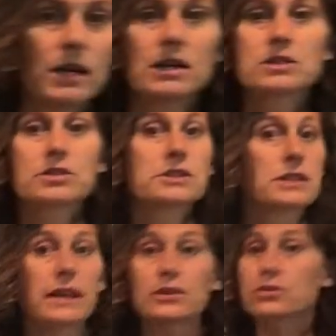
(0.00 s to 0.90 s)
So this
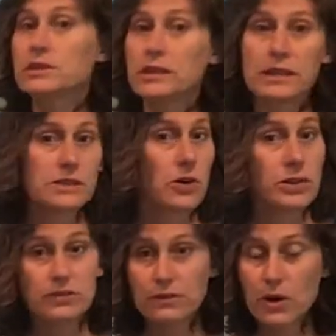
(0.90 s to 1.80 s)
electricity is
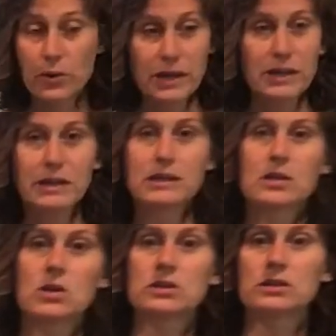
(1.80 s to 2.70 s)
always flowing
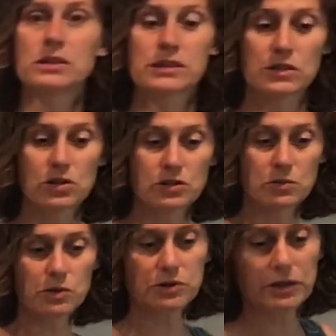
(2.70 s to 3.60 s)
as long as
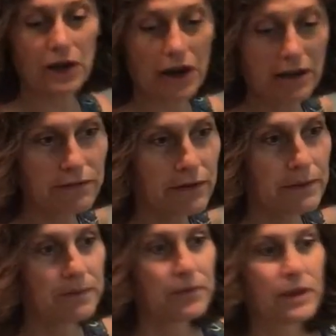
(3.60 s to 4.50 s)
we're alive.
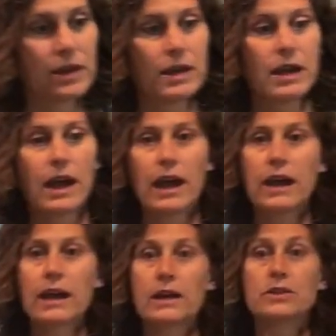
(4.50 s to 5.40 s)

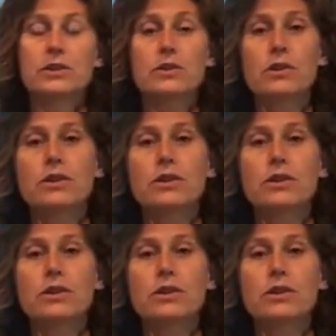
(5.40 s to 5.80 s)
And the unit